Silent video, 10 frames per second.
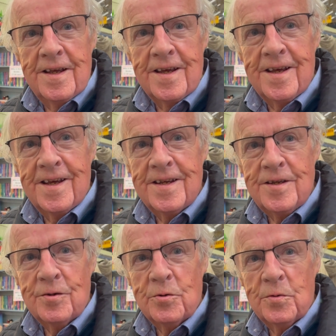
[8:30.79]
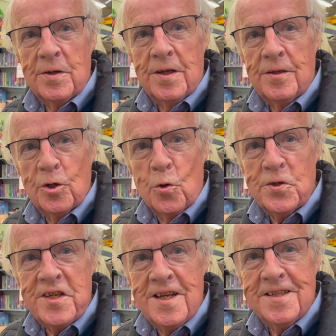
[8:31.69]

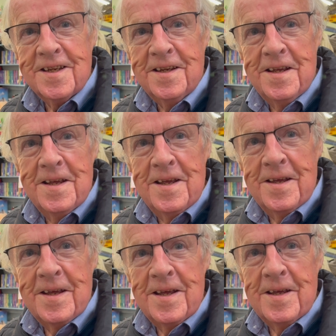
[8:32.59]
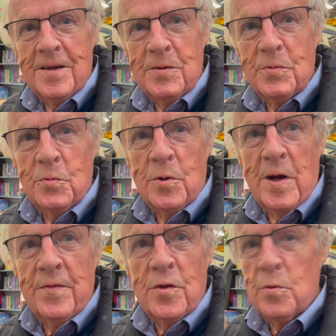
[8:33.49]
negotiating
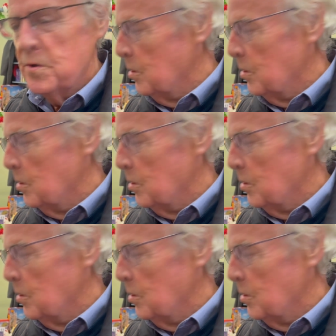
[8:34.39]
whatever they want to